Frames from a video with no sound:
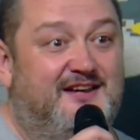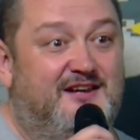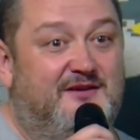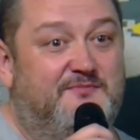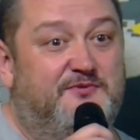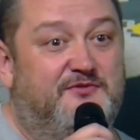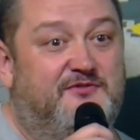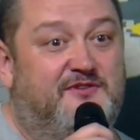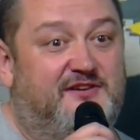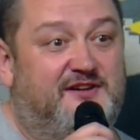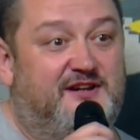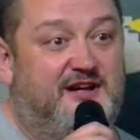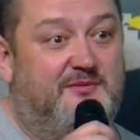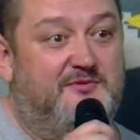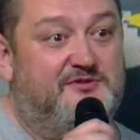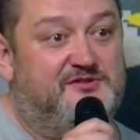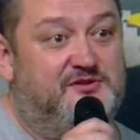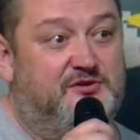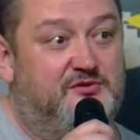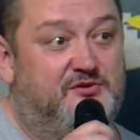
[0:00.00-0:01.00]
government
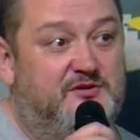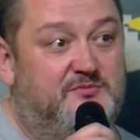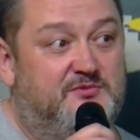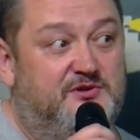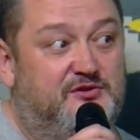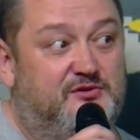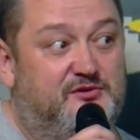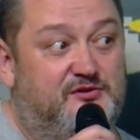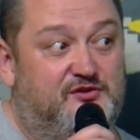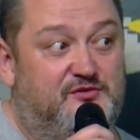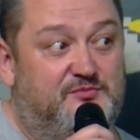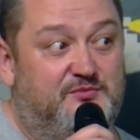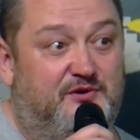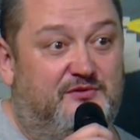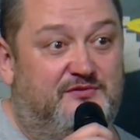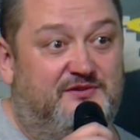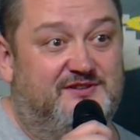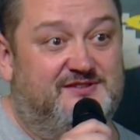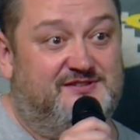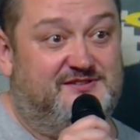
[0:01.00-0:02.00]
launched one
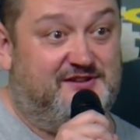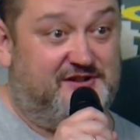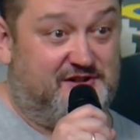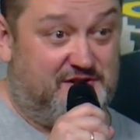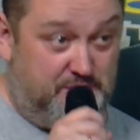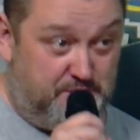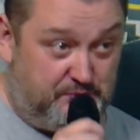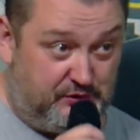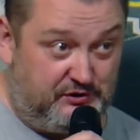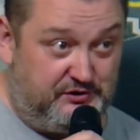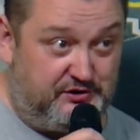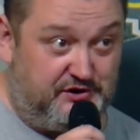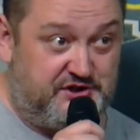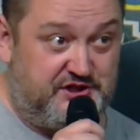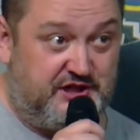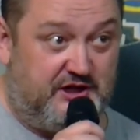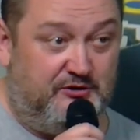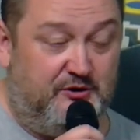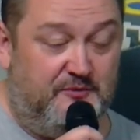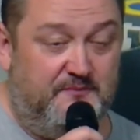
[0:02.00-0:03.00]
satellite that got
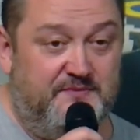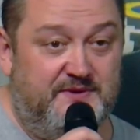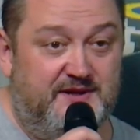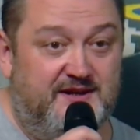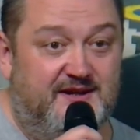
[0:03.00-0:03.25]
lost